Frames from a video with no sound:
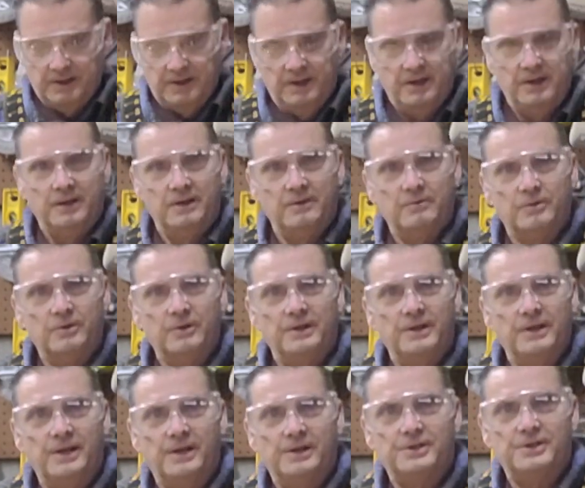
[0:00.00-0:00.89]
and we're going
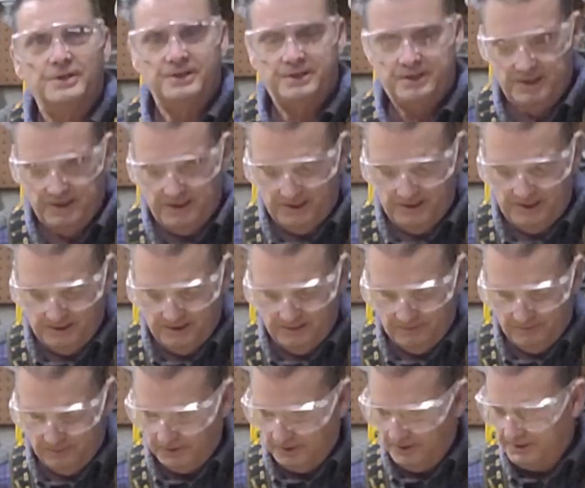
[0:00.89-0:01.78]
to actually take it
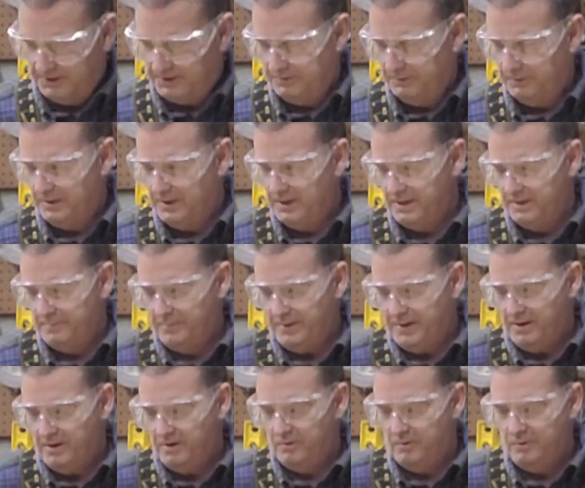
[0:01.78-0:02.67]
and we're going to see what kind of
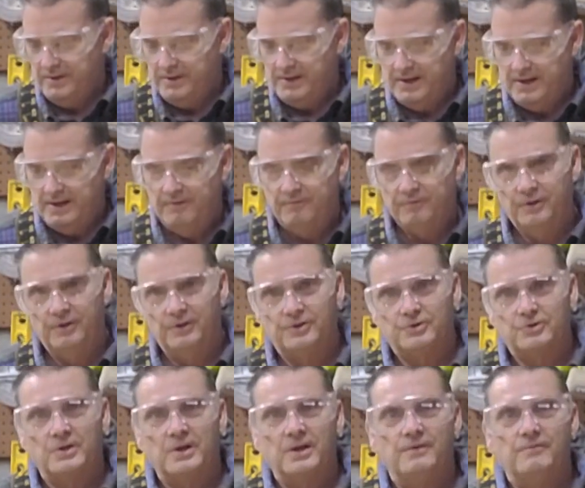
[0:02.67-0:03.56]
power we have. We're going
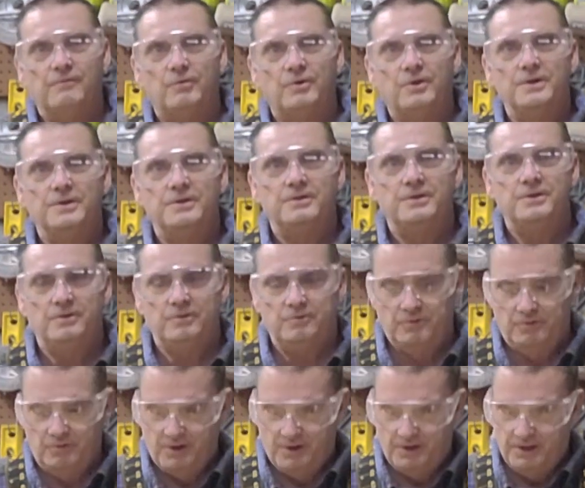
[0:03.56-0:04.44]
to drive one
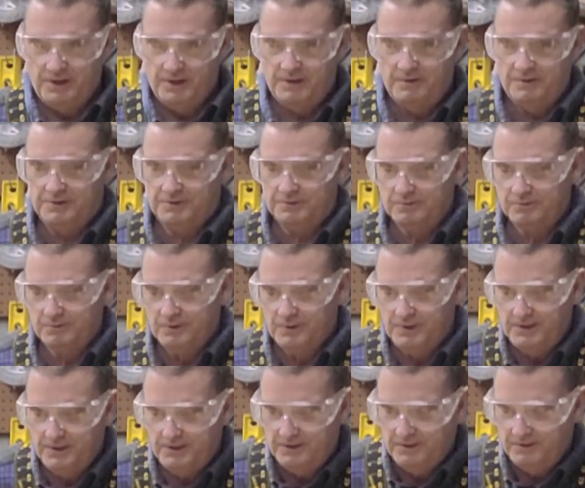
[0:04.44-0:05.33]
screw
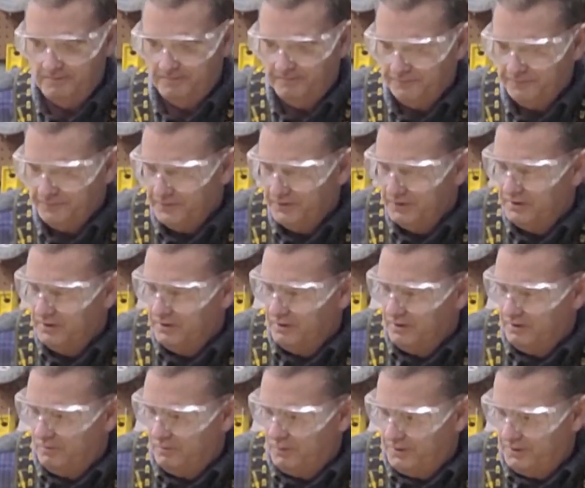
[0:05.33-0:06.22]
in
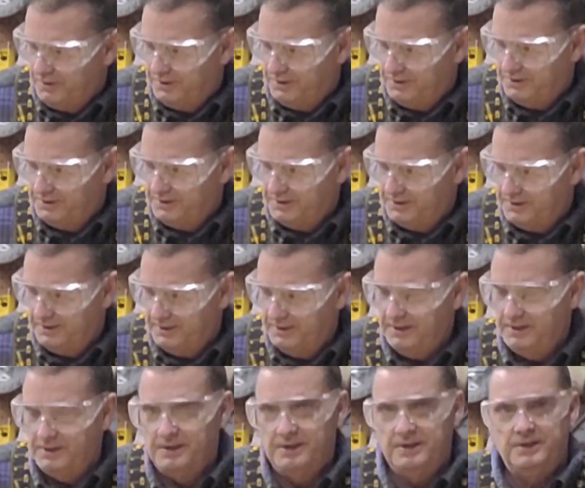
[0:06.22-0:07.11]
with it
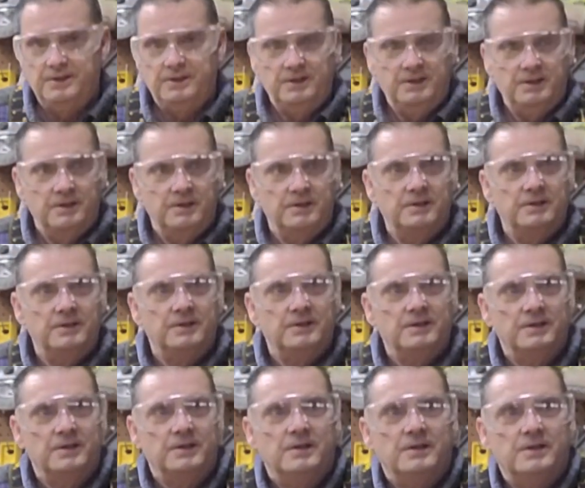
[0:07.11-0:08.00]
in the
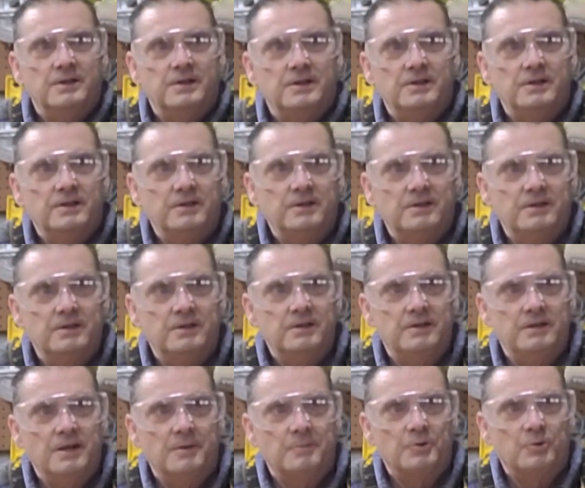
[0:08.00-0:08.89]

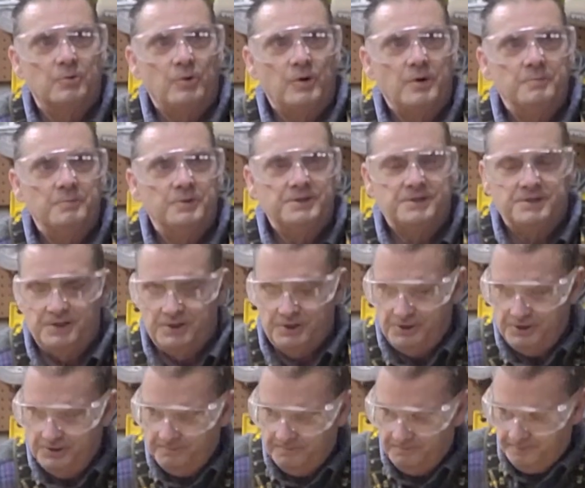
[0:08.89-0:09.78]
number 1
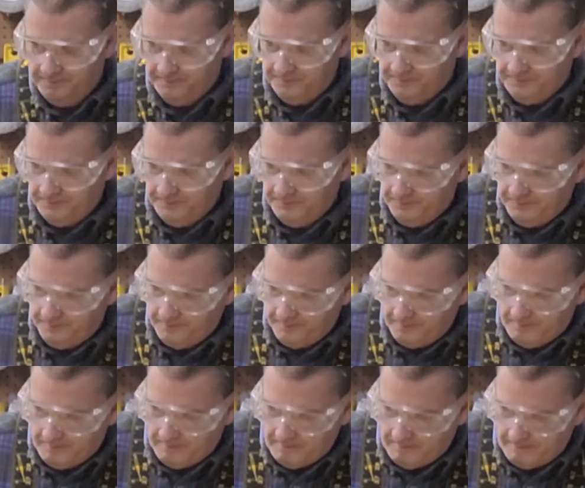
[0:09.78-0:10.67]
position.
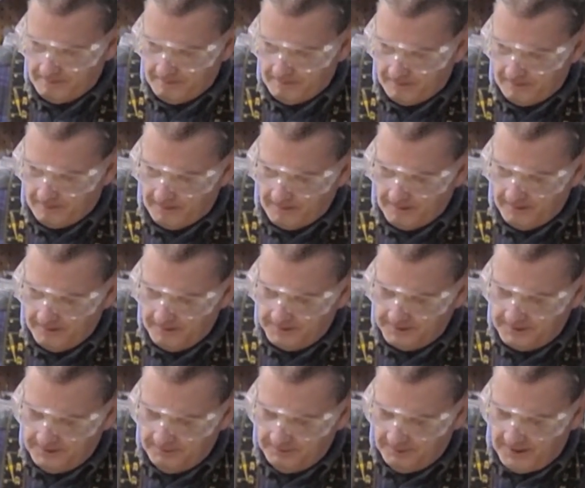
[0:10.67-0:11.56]

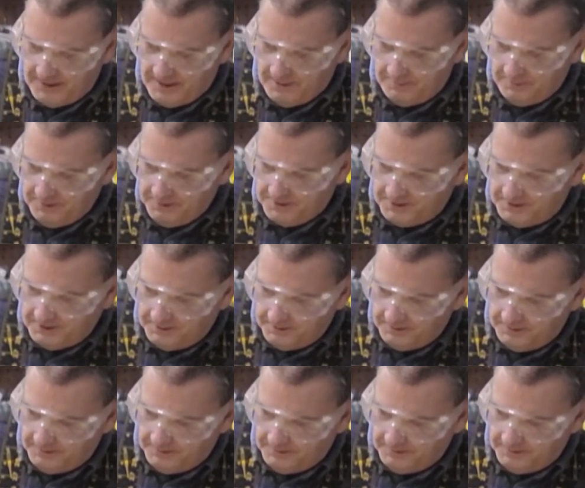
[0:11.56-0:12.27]
See what happens.